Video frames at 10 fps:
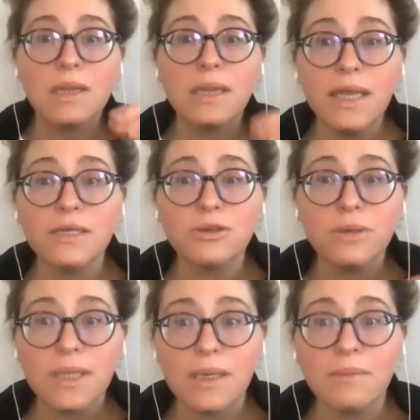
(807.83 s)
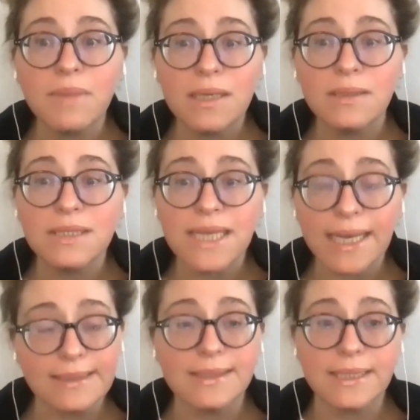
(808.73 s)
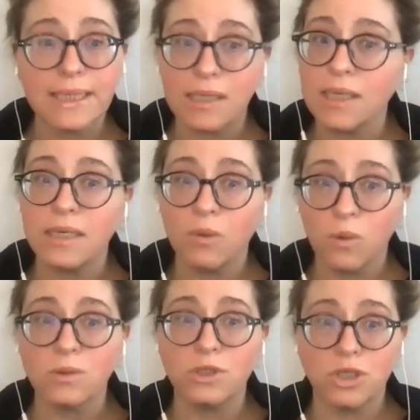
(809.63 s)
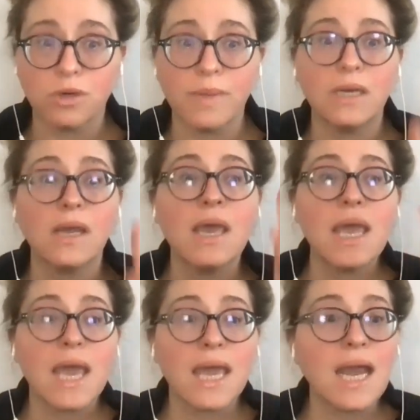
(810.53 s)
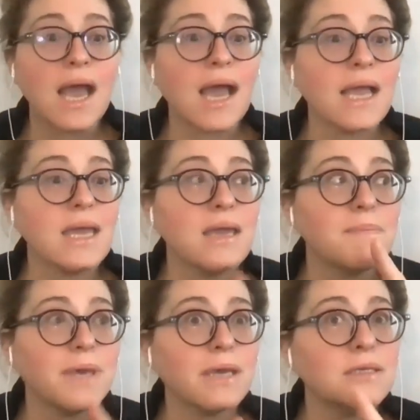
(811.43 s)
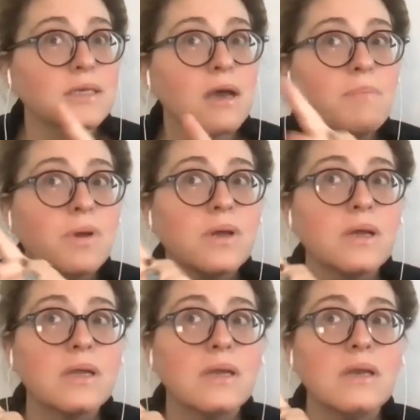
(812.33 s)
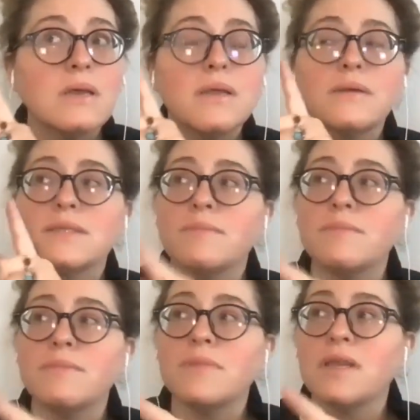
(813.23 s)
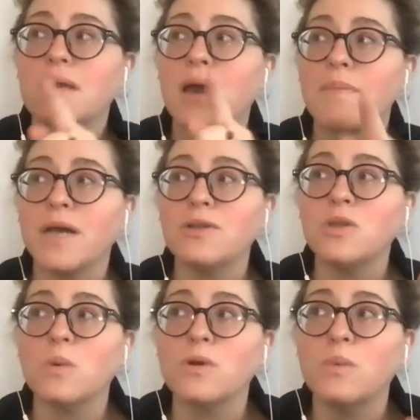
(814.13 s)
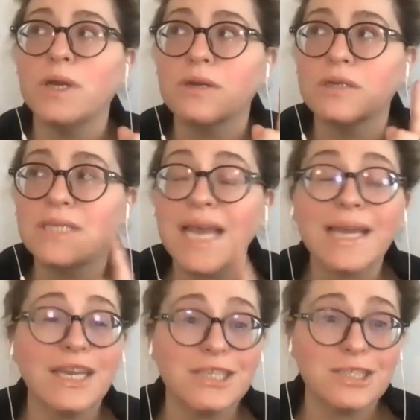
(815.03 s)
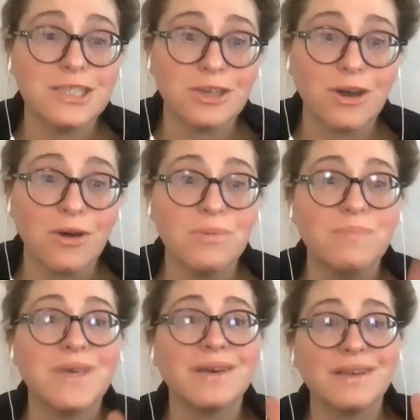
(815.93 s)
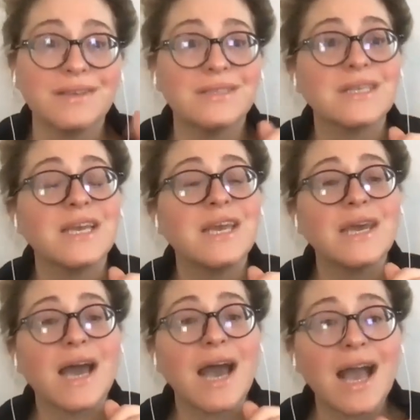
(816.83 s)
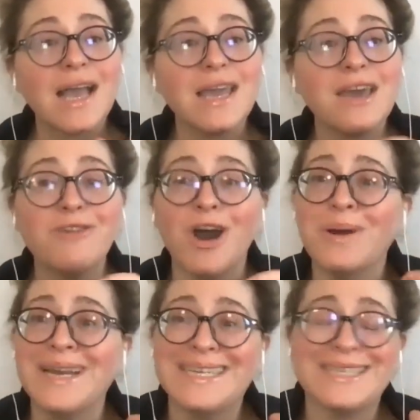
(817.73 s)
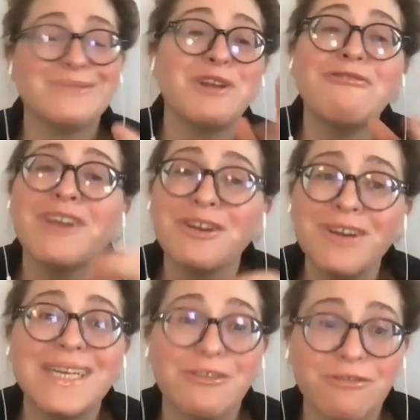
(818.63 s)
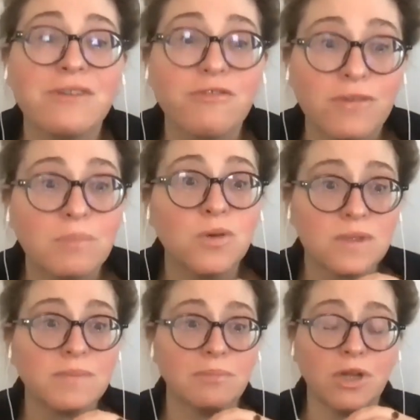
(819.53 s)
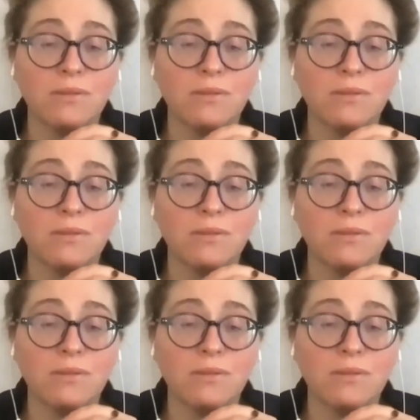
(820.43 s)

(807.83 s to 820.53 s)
literally means destiny in Old German. And I picked up on something about the word weird decades ago because I have always been very different from most people.